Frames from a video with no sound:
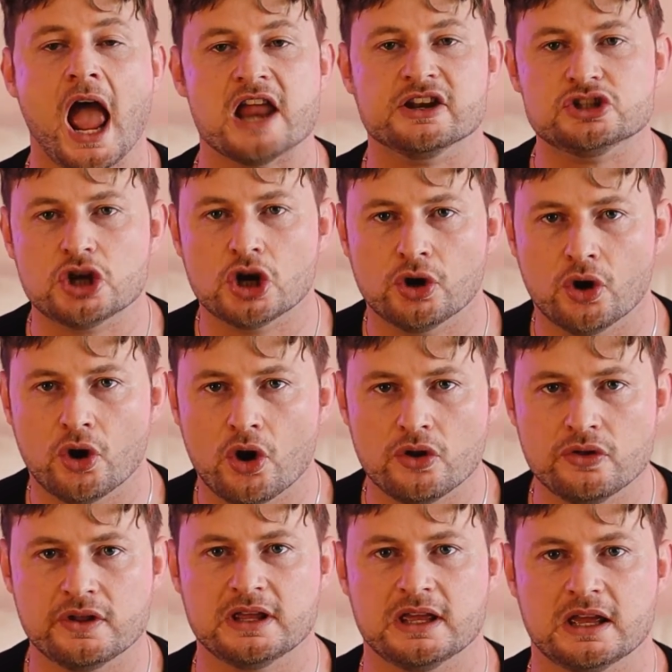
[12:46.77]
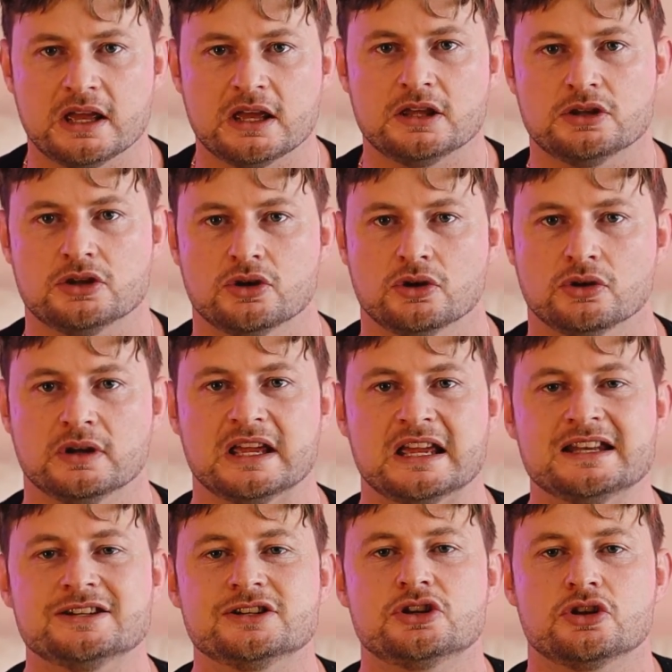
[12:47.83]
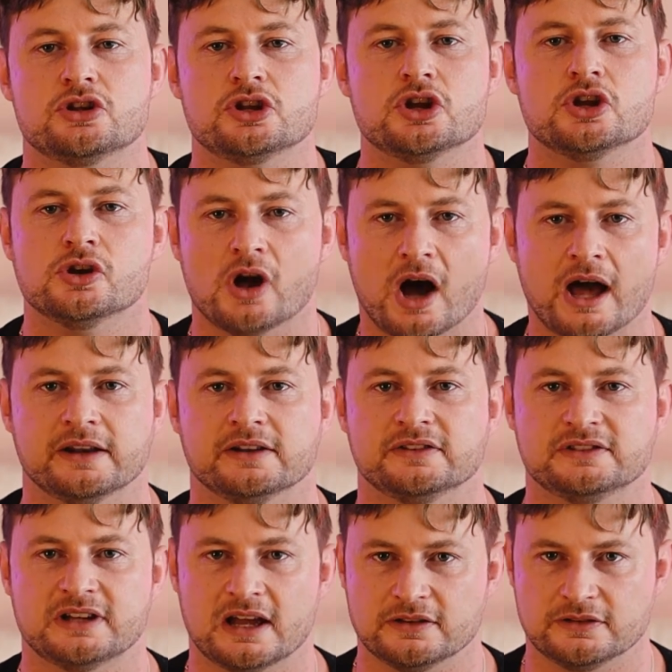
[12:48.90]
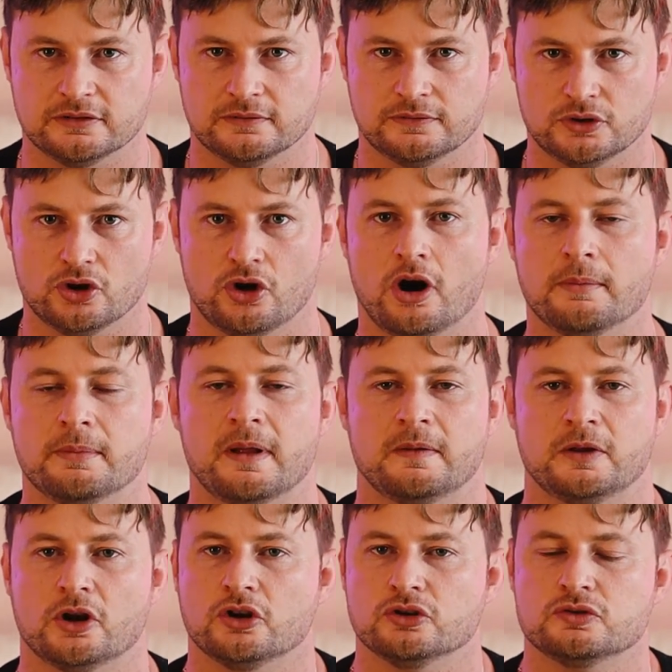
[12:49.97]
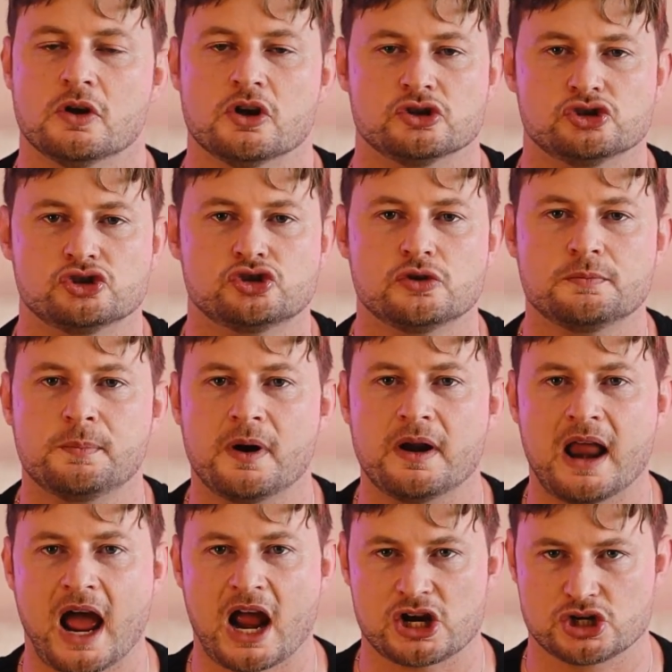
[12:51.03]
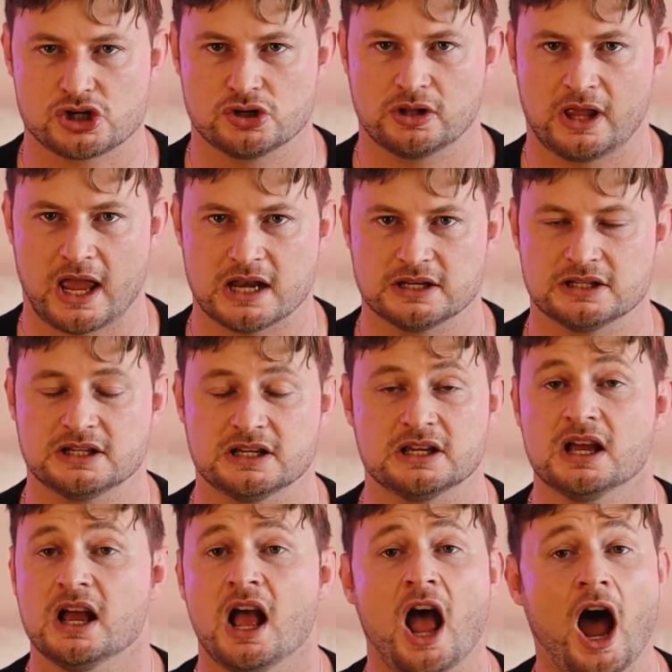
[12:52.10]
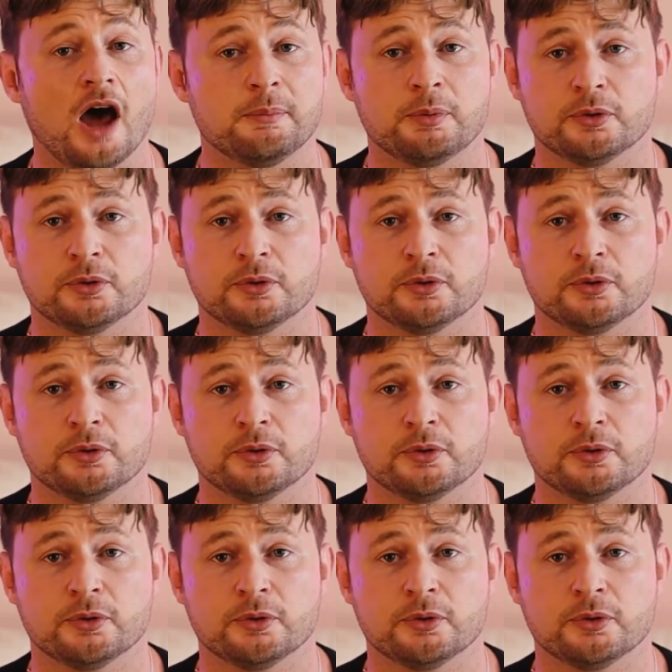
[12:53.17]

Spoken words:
and turn the EU into the United States of Europe, a supranational entity. I'd